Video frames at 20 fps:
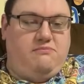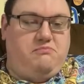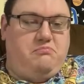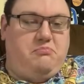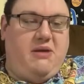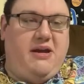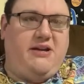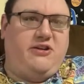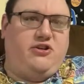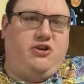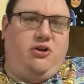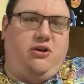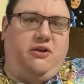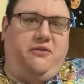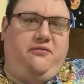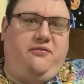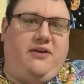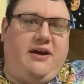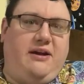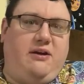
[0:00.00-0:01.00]
make sure you
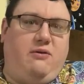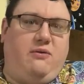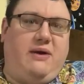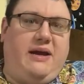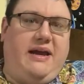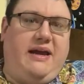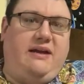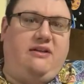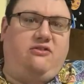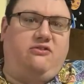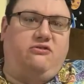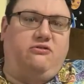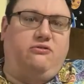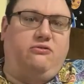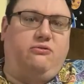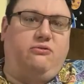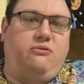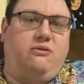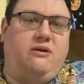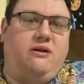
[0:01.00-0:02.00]
find a way to
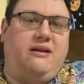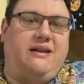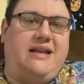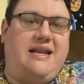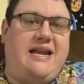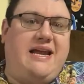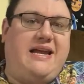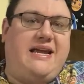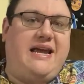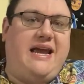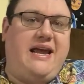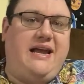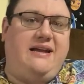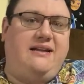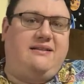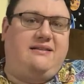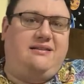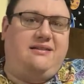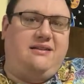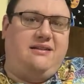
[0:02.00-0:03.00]
negate
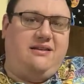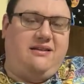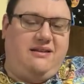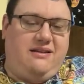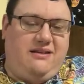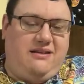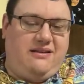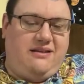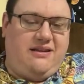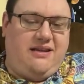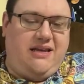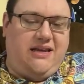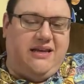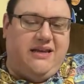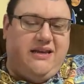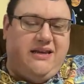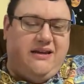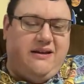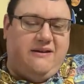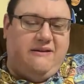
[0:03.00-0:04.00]
the
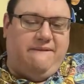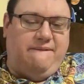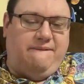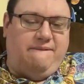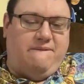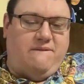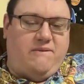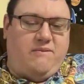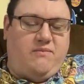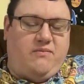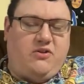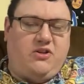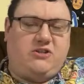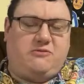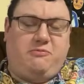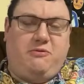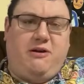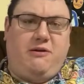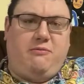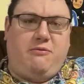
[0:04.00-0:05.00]
the
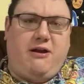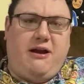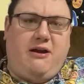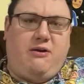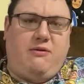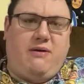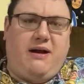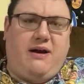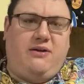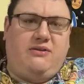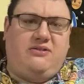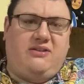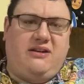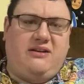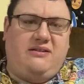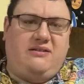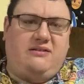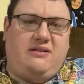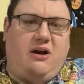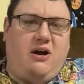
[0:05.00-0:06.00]
spring break crowds
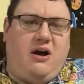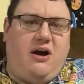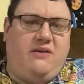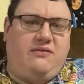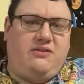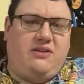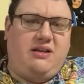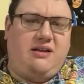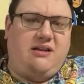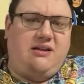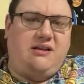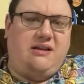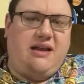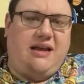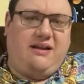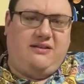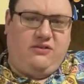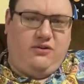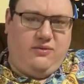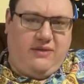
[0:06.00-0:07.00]
as often
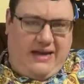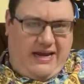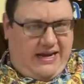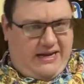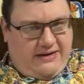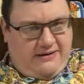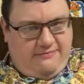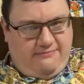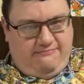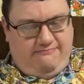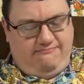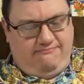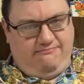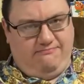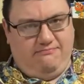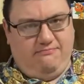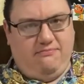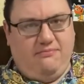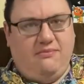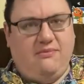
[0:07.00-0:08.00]
as you can.
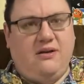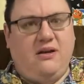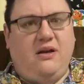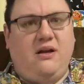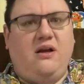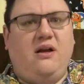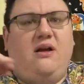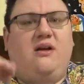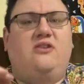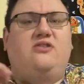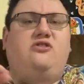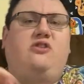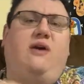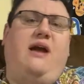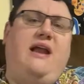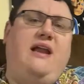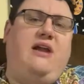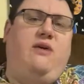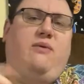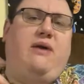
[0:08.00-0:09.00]
So
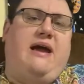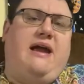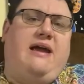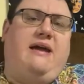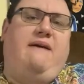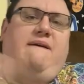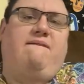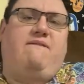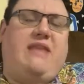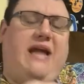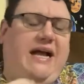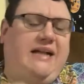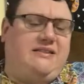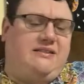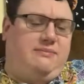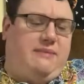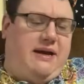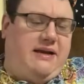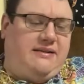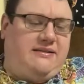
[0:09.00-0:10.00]
anyway, that's
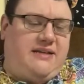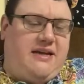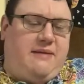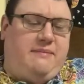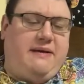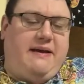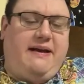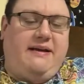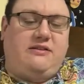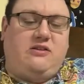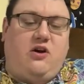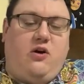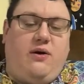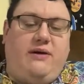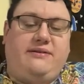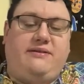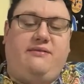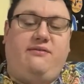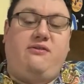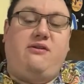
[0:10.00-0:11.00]
my tip. As
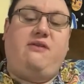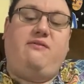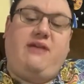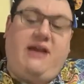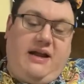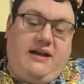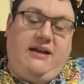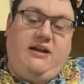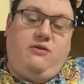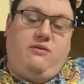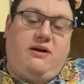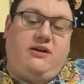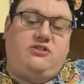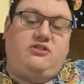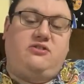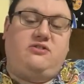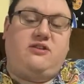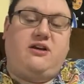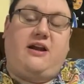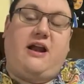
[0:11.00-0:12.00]
always, if you have any
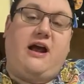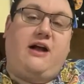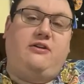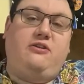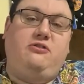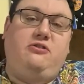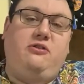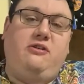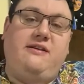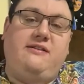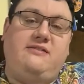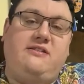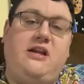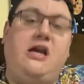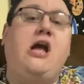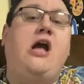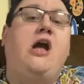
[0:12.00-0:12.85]
questions on how to do Disney